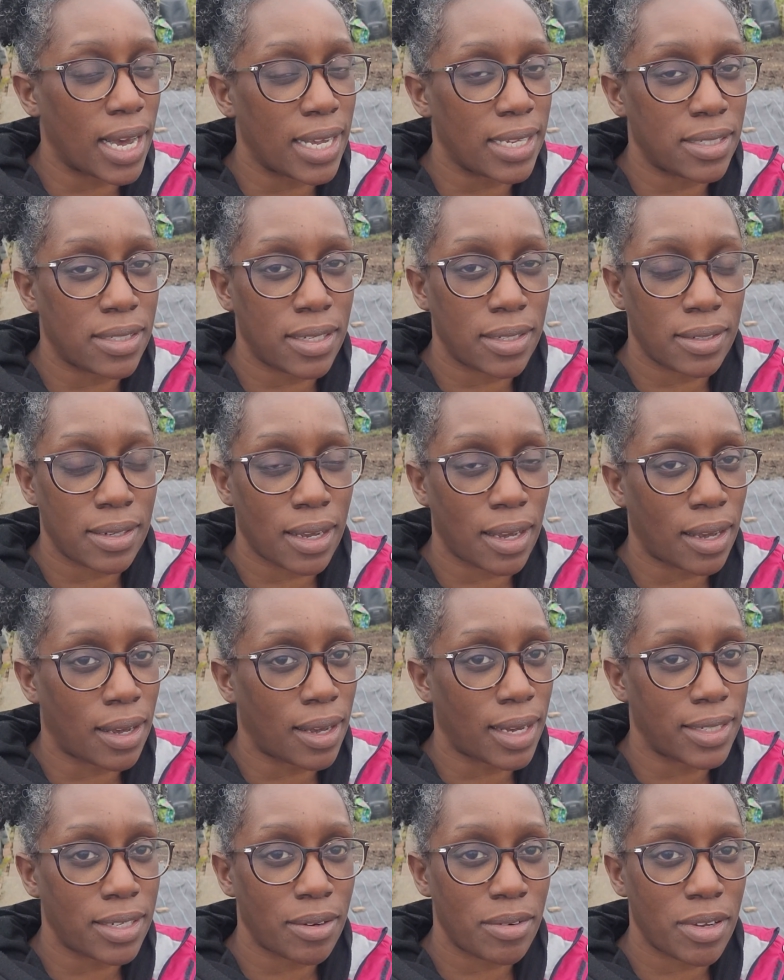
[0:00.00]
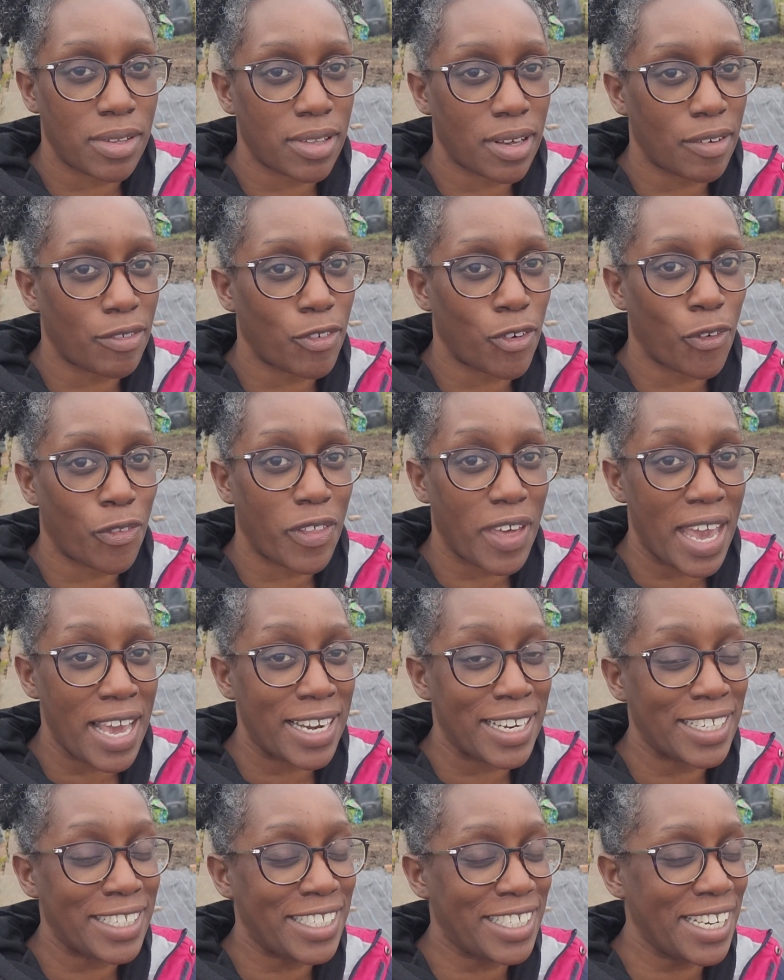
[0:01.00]
I don't know that I've got the
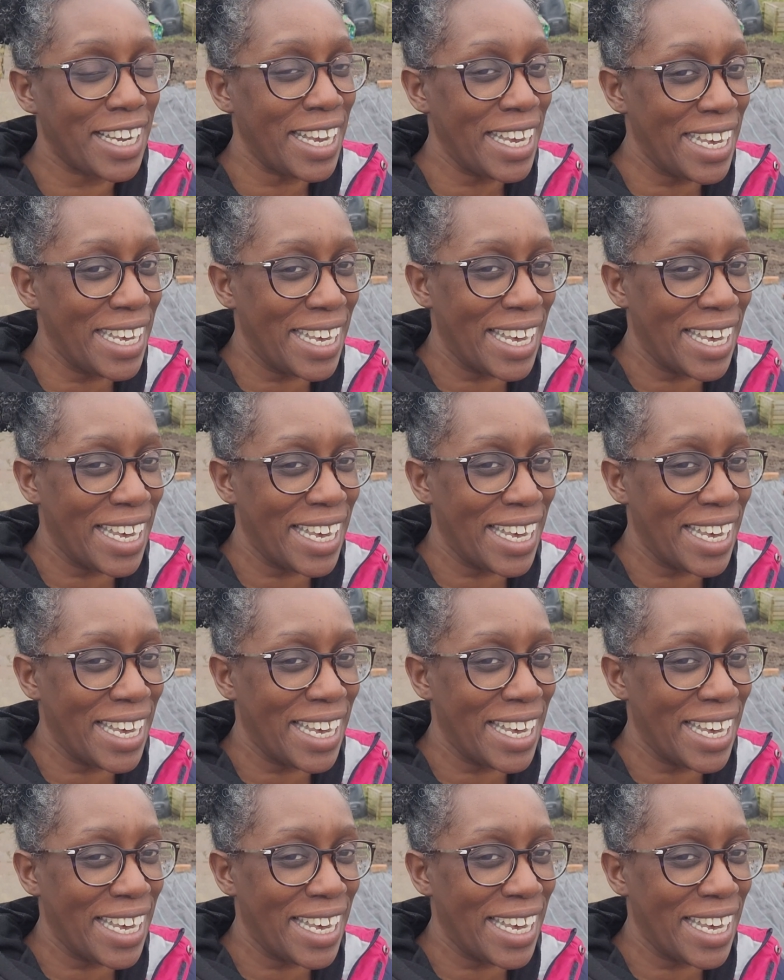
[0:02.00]
energy